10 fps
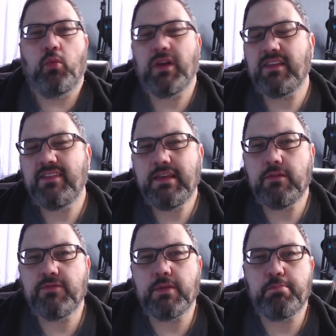When I think
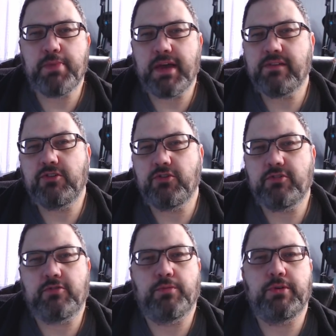of the best
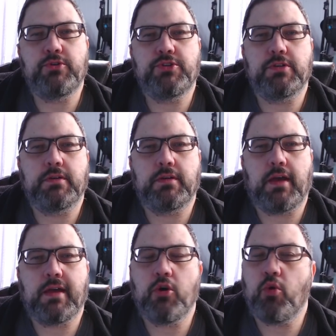distribution,
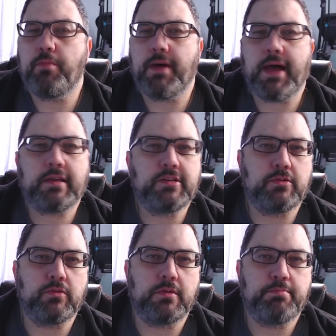I go back
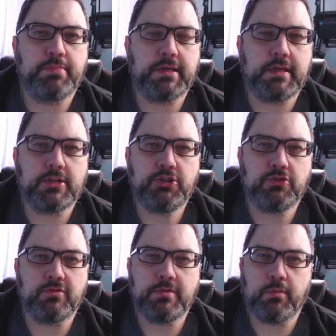to the big issues.